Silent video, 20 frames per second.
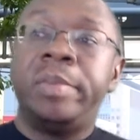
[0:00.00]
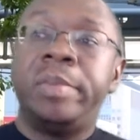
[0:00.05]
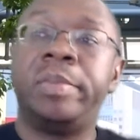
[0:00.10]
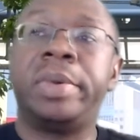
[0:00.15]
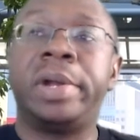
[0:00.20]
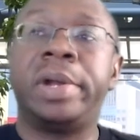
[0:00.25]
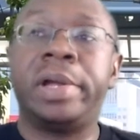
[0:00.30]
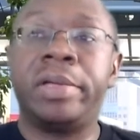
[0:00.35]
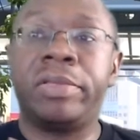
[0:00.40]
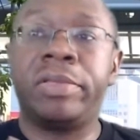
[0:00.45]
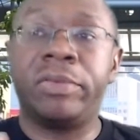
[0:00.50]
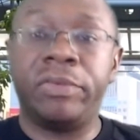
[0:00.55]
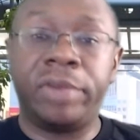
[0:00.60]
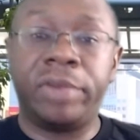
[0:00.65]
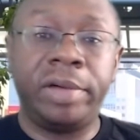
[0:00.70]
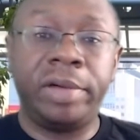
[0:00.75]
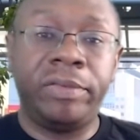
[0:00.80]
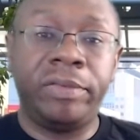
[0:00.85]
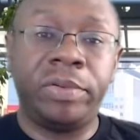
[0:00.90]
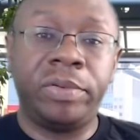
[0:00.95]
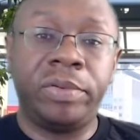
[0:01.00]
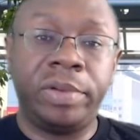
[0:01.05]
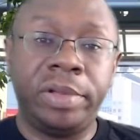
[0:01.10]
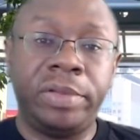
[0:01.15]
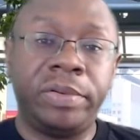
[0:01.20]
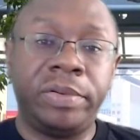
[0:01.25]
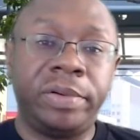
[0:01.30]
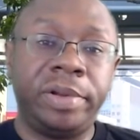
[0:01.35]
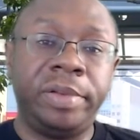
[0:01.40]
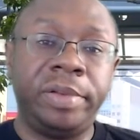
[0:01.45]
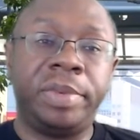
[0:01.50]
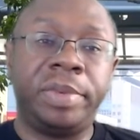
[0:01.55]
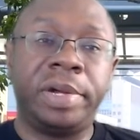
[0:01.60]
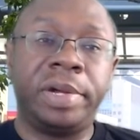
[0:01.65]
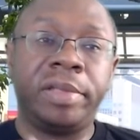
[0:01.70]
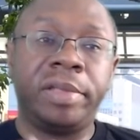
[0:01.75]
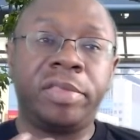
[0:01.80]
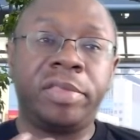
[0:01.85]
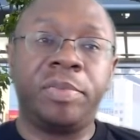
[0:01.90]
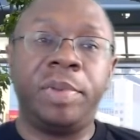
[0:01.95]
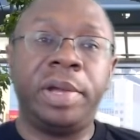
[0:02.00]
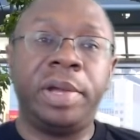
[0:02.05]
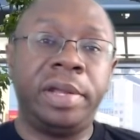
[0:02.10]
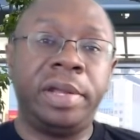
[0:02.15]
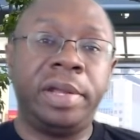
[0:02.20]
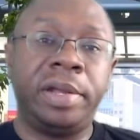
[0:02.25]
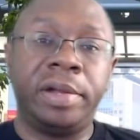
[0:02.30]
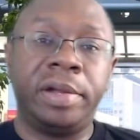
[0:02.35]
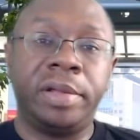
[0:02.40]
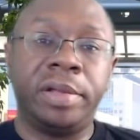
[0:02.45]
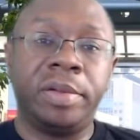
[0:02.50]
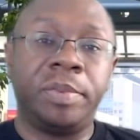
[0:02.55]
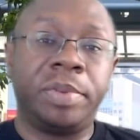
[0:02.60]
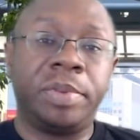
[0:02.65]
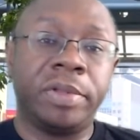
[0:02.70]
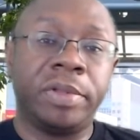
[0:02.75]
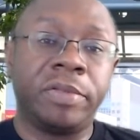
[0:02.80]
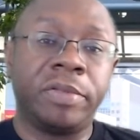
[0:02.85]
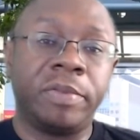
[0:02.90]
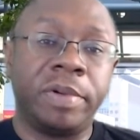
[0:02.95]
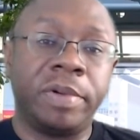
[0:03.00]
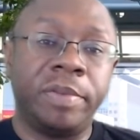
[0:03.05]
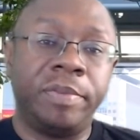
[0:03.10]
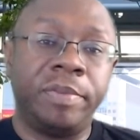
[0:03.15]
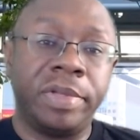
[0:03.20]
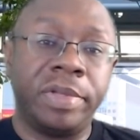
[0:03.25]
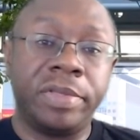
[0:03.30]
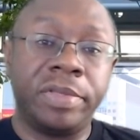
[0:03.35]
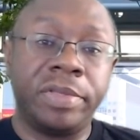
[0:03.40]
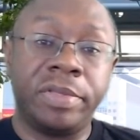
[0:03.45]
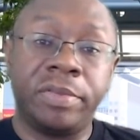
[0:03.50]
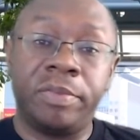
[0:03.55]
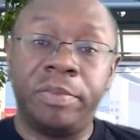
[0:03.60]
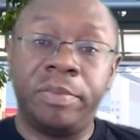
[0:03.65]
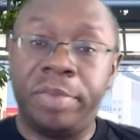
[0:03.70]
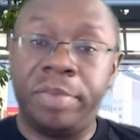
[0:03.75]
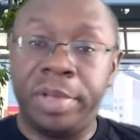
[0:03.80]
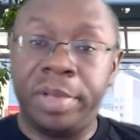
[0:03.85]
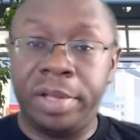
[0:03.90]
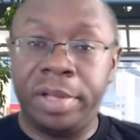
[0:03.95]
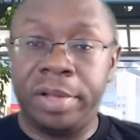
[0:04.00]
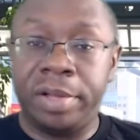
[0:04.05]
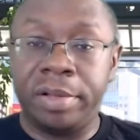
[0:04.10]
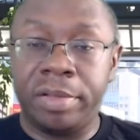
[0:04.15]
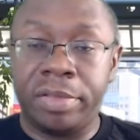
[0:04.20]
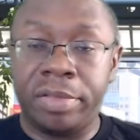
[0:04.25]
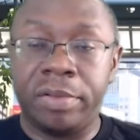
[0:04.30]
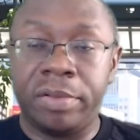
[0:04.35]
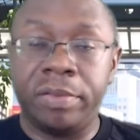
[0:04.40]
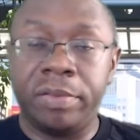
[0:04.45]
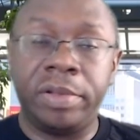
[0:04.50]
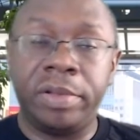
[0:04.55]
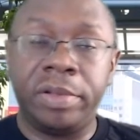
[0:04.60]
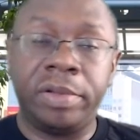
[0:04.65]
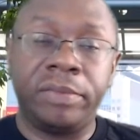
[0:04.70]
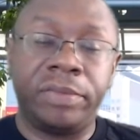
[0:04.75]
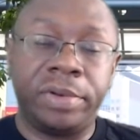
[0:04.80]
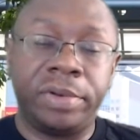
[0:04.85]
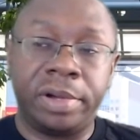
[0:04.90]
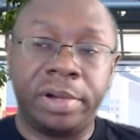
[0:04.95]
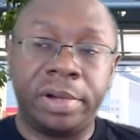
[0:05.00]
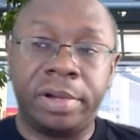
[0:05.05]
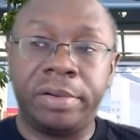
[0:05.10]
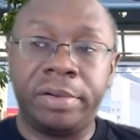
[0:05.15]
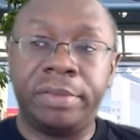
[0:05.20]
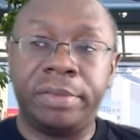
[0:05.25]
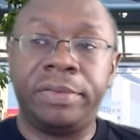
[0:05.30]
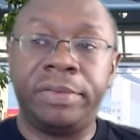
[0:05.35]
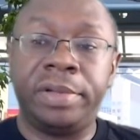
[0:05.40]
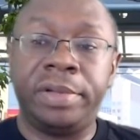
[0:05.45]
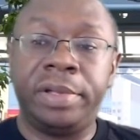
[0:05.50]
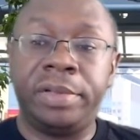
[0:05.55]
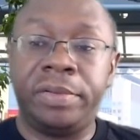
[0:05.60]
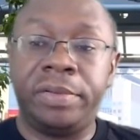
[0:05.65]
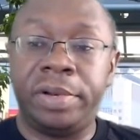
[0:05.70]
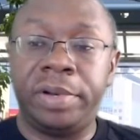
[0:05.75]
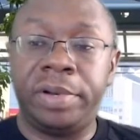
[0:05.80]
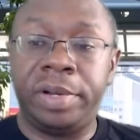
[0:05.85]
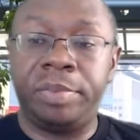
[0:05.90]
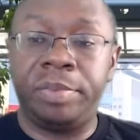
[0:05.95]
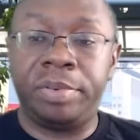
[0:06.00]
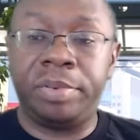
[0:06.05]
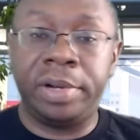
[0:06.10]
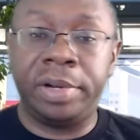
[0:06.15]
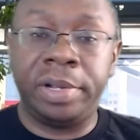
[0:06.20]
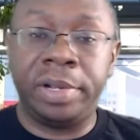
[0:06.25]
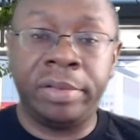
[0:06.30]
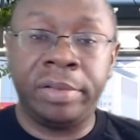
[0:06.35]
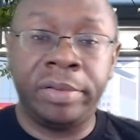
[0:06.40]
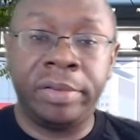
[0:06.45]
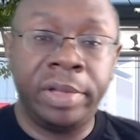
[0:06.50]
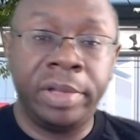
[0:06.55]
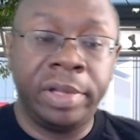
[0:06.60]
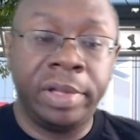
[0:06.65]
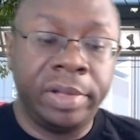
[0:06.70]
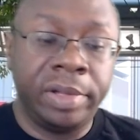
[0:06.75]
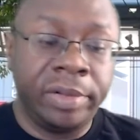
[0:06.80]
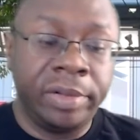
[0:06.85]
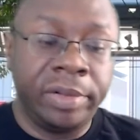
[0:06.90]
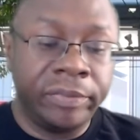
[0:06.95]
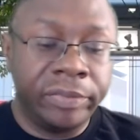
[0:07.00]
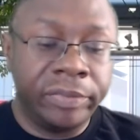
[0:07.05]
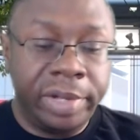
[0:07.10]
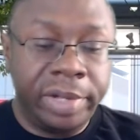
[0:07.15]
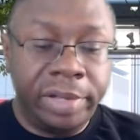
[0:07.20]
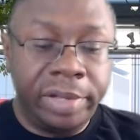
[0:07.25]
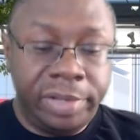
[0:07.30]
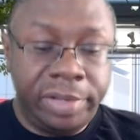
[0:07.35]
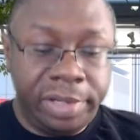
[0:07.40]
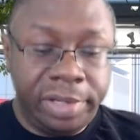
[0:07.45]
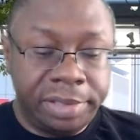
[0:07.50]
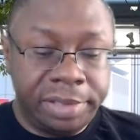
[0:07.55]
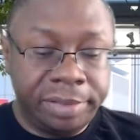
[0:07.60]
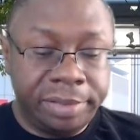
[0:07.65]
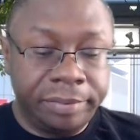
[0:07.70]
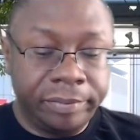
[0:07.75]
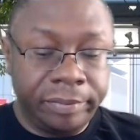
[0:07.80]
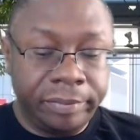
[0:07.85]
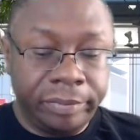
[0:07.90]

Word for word: But I survived 2020 by expanding into other parts of my business, being consulting, photography, 3D printing, and teaching.